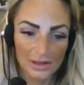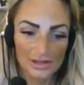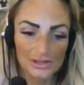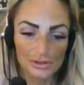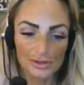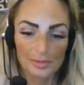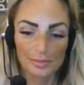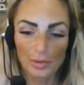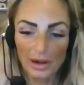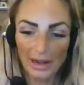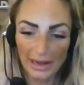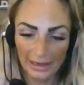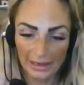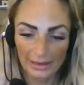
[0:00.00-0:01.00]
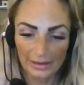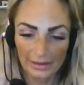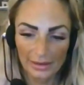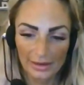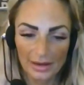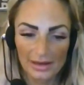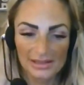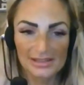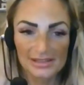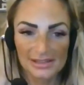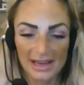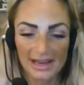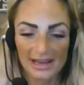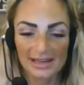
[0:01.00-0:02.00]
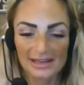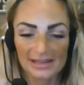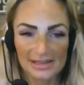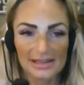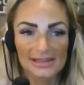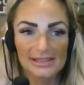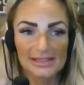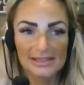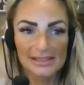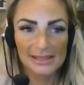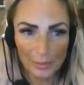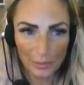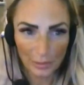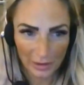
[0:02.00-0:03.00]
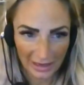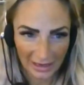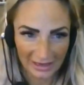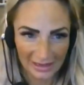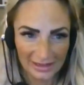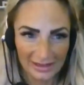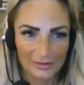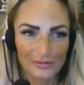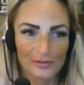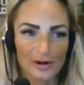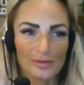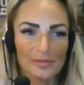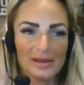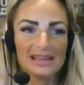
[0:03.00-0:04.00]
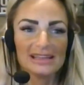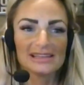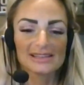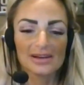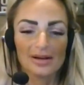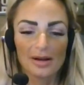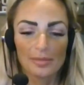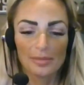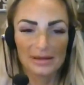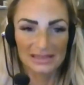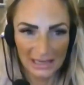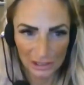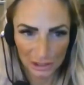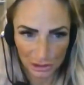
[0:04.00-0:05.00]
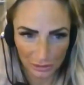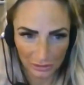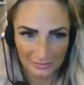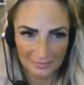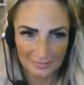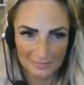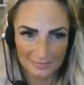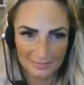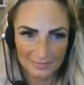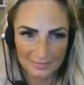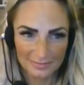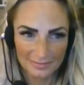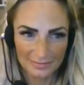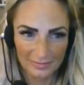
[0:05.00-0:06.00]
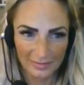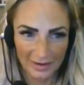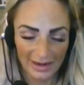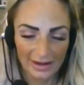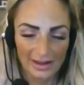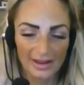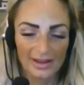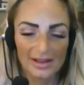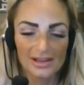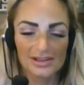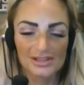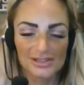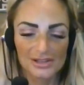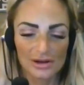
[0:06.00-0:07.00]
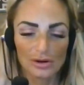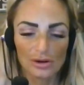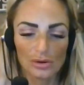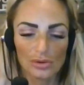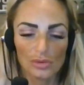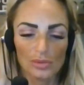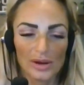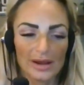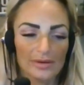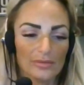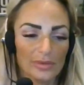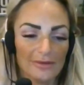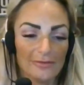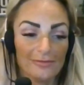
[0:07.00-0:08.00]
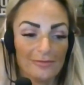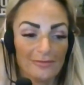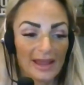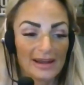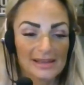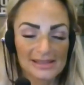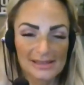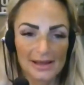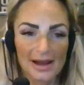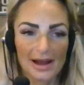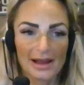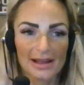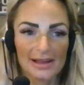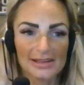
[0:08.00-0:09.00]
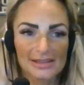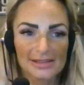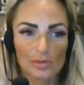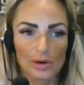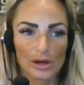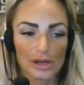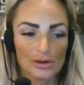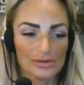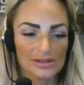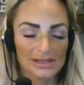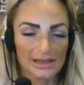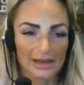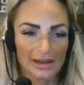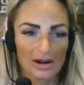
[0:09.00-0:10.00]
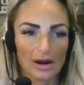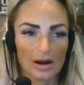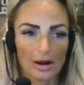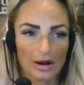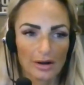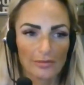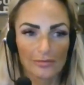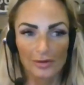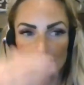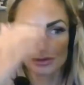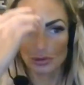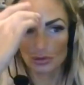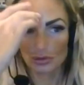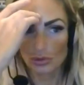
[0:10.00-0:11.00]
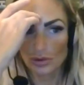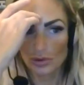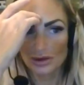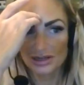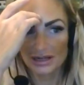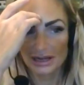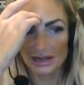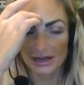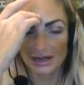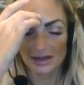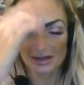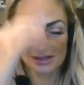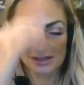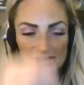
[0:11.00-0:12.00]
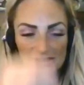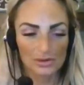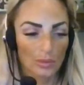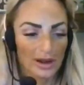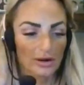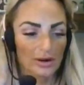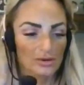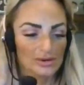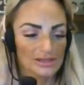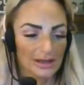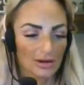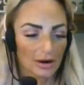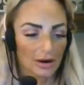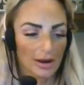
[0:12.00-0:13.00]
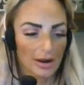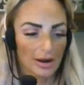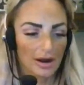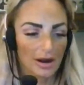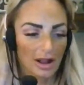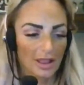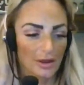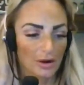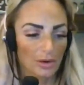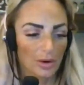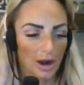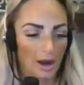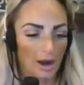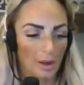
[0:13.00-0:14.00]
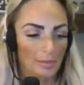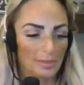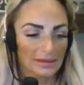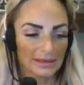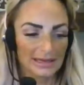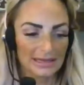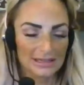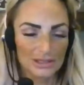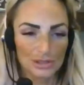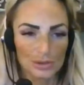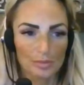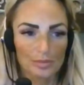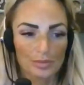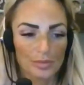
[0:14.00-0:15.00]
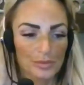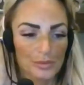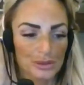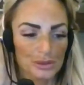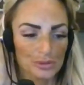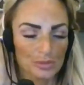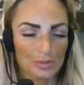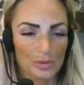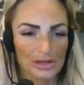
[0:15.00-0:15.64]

So the brain stays separated from its potential, right? So when we fantasize, we're using our frontal cortex, or we are using our, you know, our ability to